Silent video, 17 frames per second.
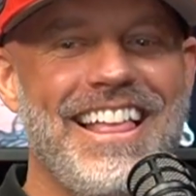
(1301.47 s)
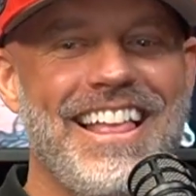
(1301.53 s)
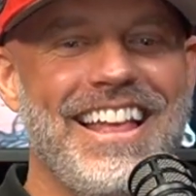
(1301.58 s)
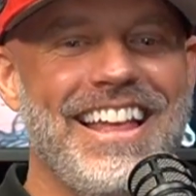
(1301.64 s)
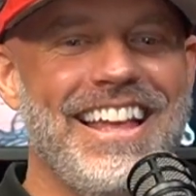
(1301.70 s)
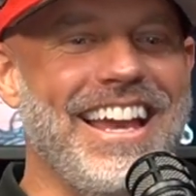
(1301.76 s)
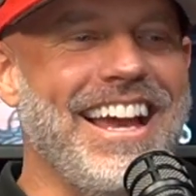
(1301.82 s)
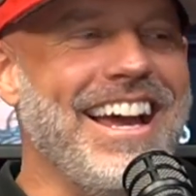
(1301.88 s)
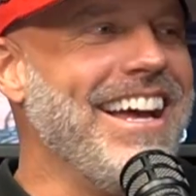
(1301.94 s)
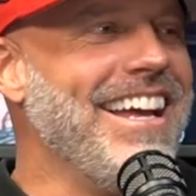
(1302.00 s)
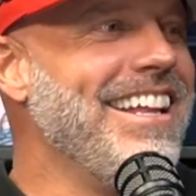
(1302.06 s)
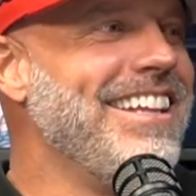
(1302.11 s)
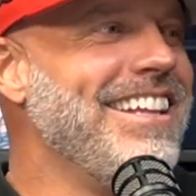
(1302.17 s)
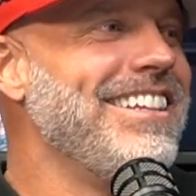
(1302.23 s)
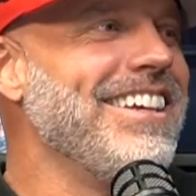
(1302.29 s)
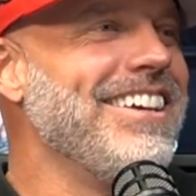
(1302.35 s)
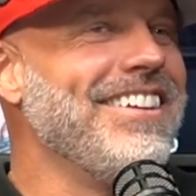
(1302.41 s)
Yeah.
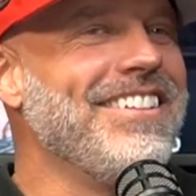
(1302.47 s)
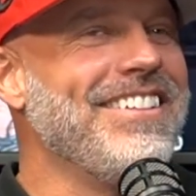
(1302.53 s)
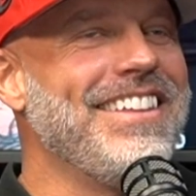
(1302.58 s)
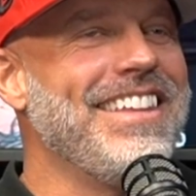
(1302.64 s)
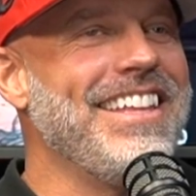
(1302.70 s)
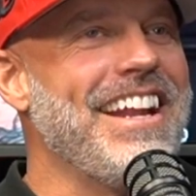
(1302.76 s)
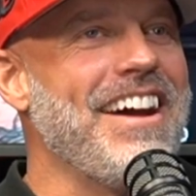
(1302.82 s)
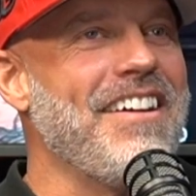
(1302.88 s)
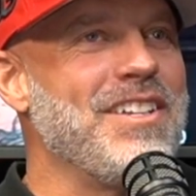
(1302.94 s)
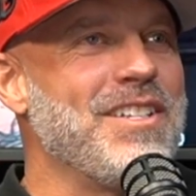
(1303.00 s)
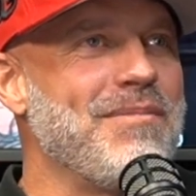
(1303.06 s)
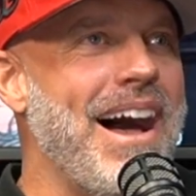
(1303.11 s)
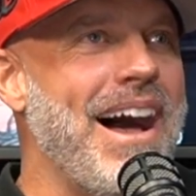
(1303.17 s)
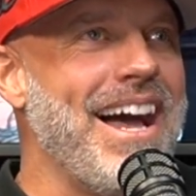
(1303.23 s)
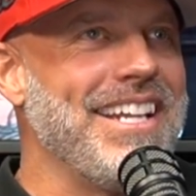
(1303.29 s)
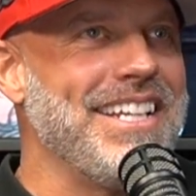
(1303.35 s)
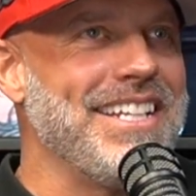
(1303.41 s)
So then I was
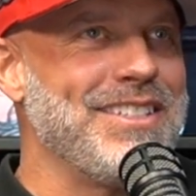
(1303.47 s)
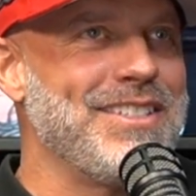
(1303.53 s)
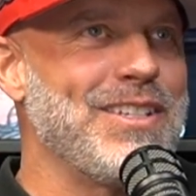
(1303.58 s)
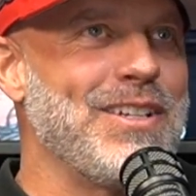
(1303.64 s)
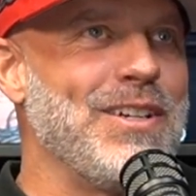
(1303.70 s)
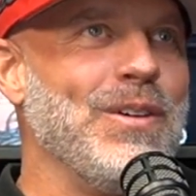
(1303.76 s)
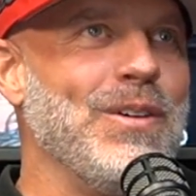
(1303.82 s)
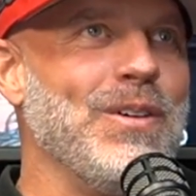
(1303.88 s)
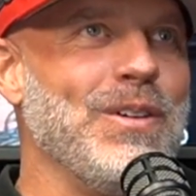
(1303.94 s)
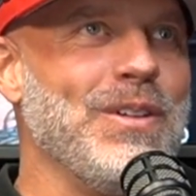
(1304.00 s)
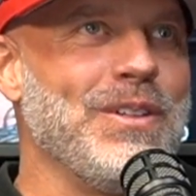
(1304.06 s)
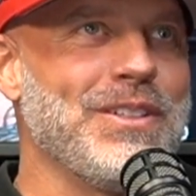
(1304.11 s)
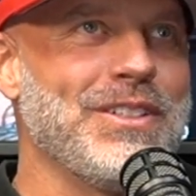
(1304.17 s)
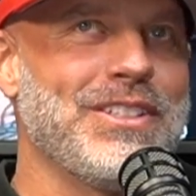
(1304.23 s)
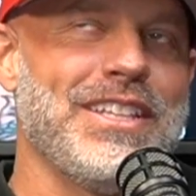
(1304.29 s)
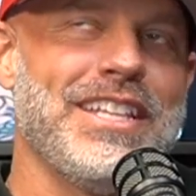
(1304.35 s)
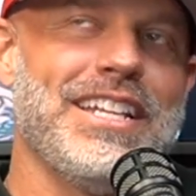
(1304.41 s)
behind in
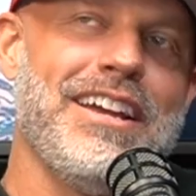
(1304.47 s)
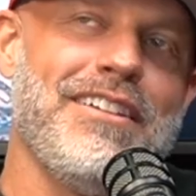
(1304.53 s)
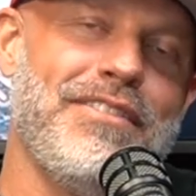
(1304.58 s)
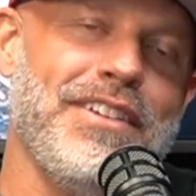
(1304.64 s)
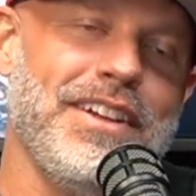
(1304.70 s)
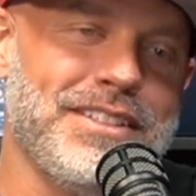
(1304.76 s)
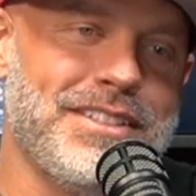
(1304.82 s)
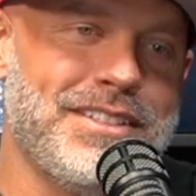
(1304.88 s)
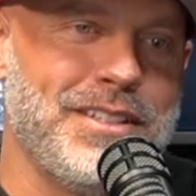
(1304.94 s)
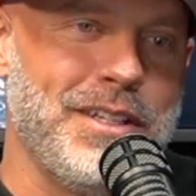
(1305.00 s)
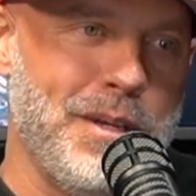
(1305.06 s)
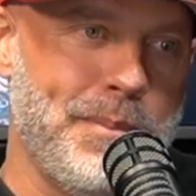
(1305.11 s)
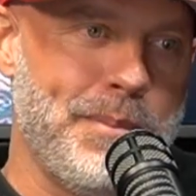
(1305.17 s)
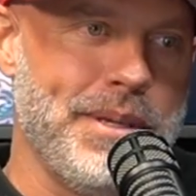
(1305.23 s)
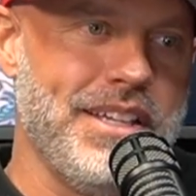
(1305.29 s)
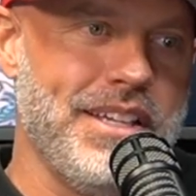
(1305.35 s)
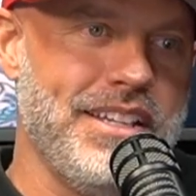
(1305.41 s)
school. So then I felt
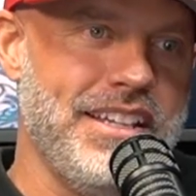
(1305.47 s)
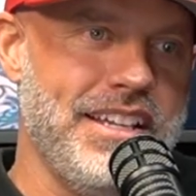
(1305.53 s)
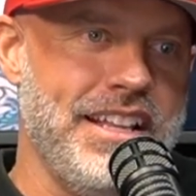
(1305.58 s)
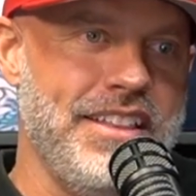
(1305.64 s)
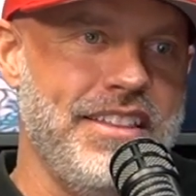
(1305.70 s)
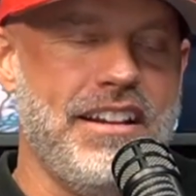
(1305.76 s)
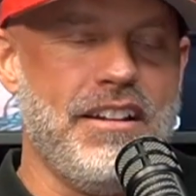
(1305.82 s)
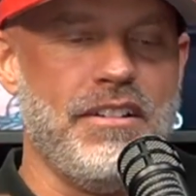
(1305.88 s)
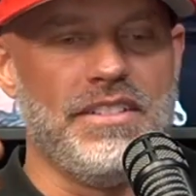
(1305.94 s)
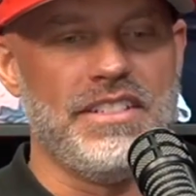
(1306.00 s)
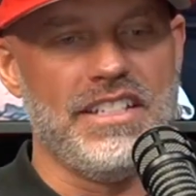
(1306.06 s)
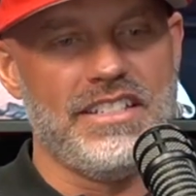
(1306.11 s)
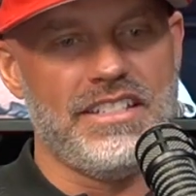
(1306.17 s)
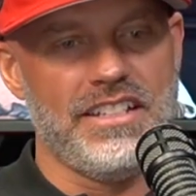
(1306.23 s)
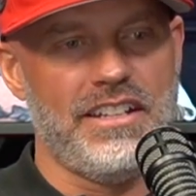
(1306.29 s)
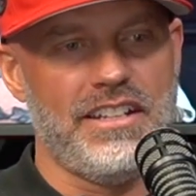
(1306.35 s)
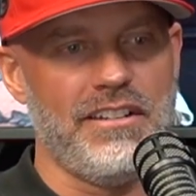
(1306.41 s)
stupid. And then I was
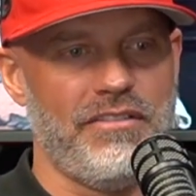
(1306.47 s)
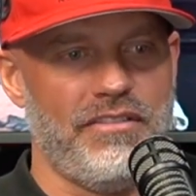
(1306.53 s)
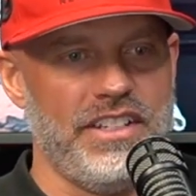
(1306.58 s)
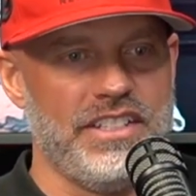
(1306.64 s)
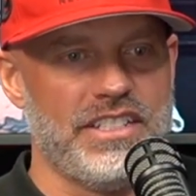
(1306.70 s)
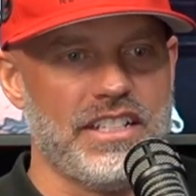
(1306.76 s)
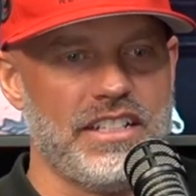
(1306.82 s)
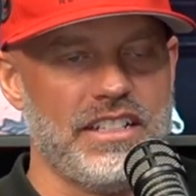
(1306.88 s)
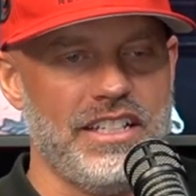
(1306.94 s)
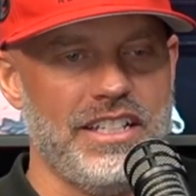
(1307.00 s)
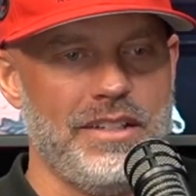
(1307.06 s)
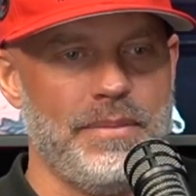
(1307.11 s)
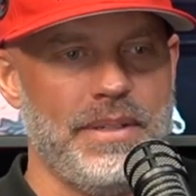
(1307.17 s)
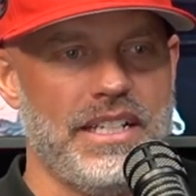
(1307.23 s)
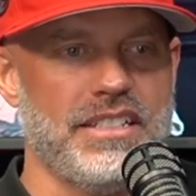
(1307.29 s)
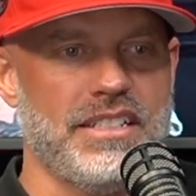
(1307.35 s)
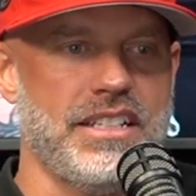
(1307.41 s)
insecure physically
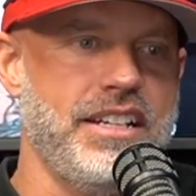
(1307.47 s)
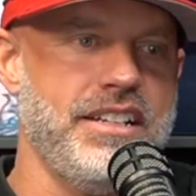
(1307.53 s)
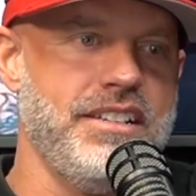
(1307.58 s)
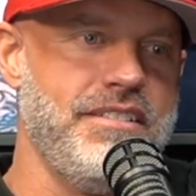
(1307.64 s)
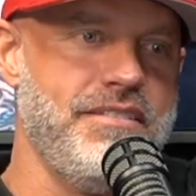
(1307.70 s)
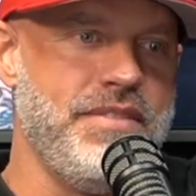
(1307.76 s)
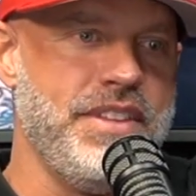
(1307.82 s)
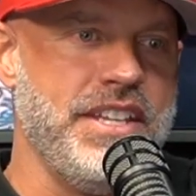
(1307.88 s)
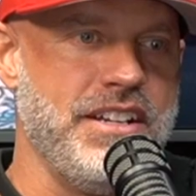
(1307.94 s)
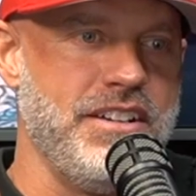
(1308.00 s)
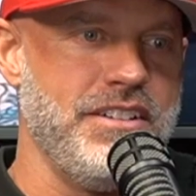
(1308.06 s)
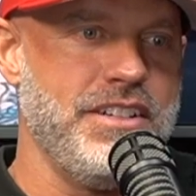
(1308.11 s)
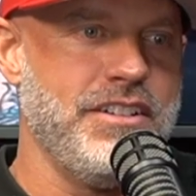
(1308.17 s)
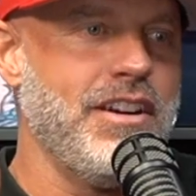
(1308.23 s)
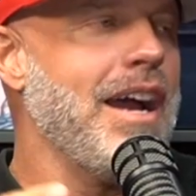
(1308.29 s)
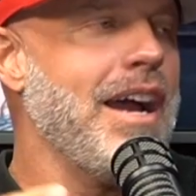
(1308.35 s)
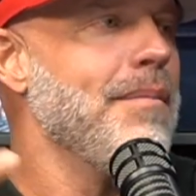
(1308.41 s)
because
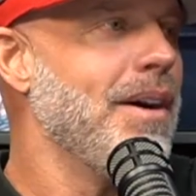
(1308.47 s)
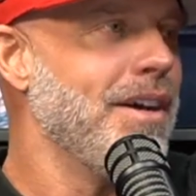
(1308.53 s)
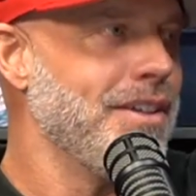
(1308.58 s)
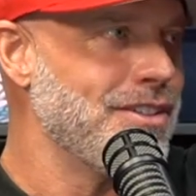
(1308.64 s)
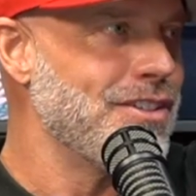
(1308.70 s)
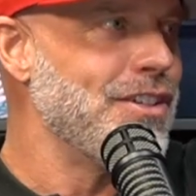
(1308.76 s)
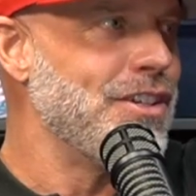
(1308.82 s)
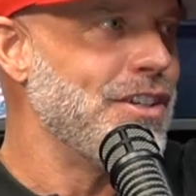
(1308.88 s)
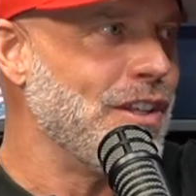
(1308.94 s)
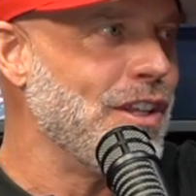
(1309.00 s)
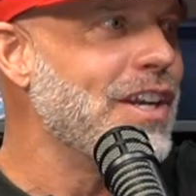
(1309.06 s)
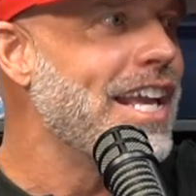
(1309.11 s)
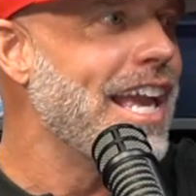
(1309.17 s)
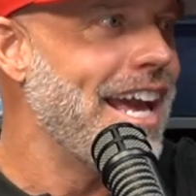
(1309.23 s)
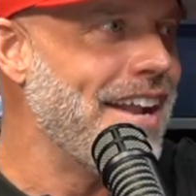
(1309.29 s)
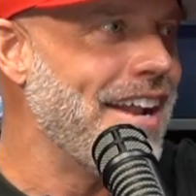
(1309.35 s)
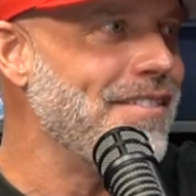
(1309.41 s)
your eyeballs is who you
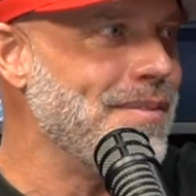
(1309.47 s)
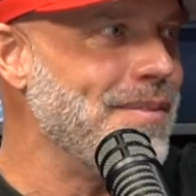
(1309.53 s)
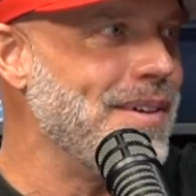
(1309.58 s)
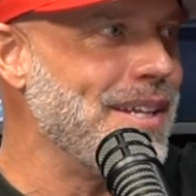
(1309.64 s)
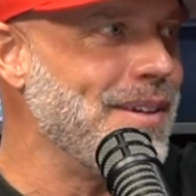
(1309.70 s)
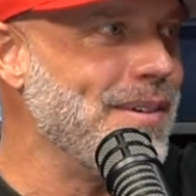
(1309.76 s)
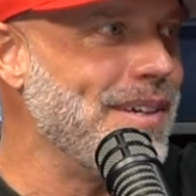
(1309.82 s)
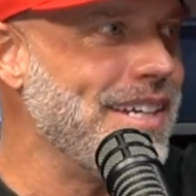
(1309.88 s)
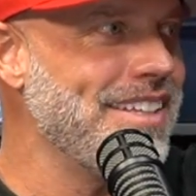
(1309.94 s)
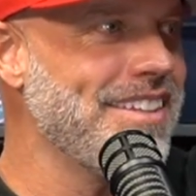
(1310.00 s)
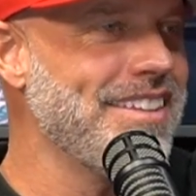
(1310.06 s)
look at everybody with.